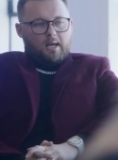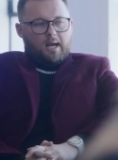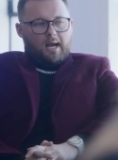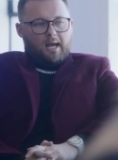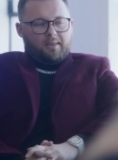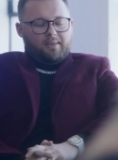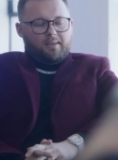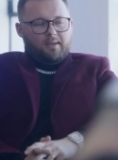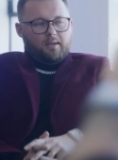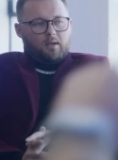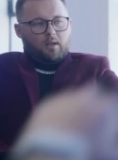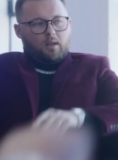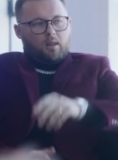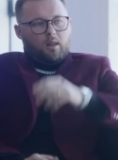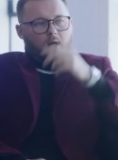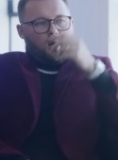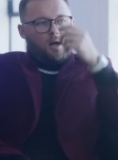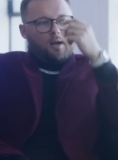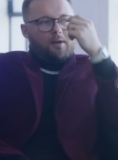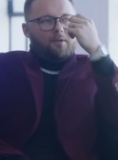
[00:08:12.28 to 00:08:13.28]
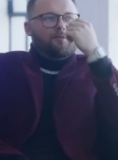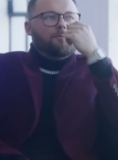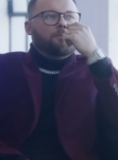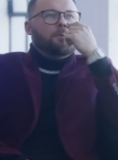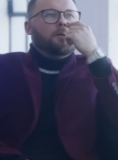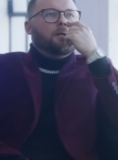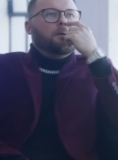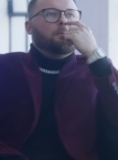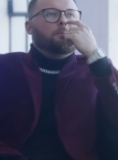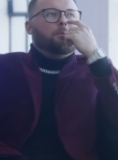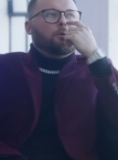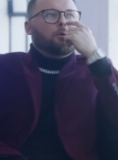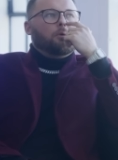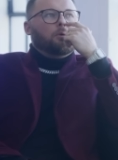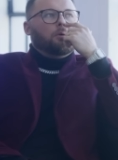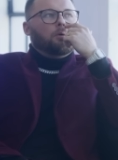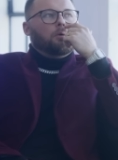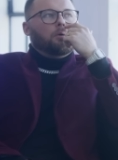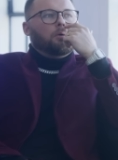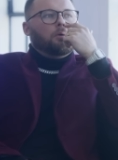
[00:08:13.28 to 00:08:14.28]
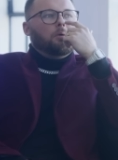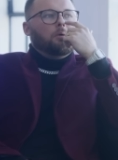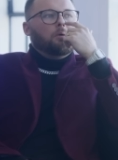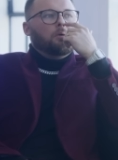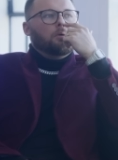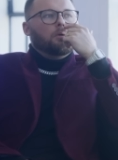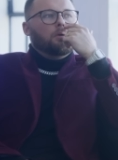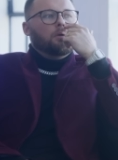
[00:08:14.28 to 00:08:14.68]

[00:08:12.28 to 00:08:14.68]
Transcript: I think a lot of people